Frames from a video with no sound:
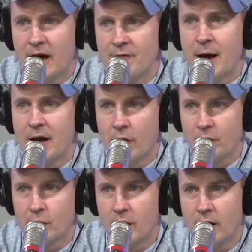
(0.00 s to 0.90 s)
of my
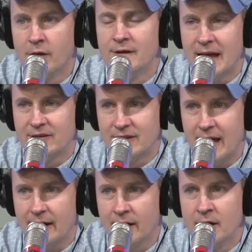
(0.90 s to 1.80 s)
overall nest egg.